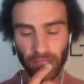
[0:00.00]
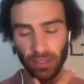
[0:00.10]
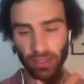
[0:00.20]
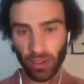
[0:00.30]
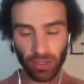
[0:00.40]

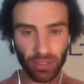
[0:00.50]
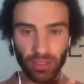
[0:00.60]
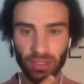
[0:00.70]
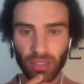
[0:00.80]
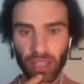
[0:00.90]

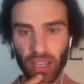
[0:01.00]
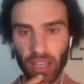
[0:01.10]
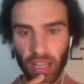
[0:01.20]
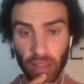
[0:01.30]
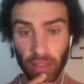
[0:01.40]
doctors
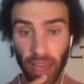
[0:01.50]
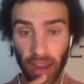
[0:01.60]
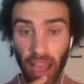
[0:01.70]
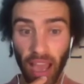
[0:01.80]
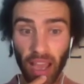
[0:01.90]
that
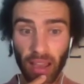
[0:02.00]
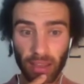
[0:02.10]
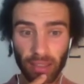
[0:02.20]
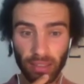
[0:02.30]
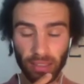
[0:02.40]
are
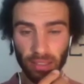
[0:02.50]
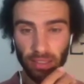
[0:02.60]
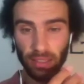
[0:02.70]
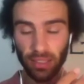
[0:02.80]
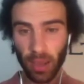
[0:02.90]

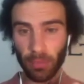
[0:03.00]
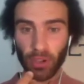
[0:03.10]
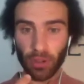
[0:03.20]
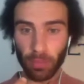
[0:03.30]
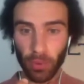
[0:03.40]
coming
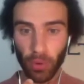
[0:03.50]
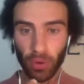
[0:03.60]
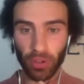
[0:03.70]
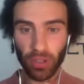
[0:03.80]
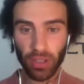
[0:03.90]
on
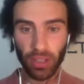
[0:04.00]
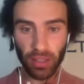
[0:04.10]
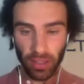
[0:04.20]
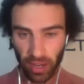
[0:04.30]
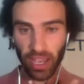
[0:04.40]
board,
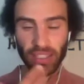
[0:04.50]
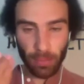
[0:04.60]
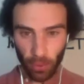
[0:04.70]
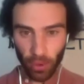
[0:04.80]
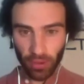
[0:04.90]
that are
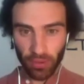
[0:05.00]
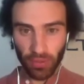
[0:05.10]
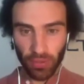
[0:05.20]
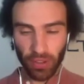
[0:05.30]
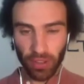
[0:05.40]
supportive
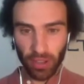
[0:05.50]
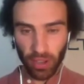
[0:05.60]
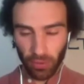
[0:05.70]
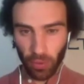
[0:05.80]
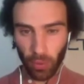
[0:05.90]

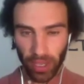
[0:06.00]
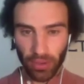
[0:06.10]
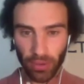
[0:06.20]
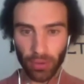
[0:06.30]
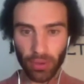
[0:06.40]
of what we
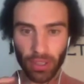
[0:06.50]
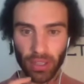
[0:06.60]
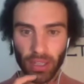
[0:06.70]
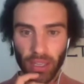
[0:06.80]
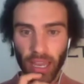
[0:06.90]
do.
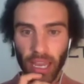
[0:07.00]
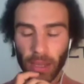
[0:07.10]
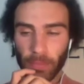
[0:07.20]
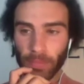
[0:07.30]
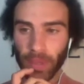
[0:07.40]

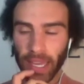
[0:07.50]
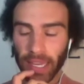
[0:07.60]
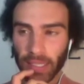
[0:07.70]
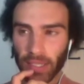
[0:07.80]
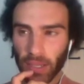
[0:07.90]

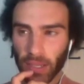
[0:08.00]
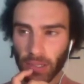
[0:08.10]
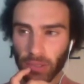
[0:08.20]
And so,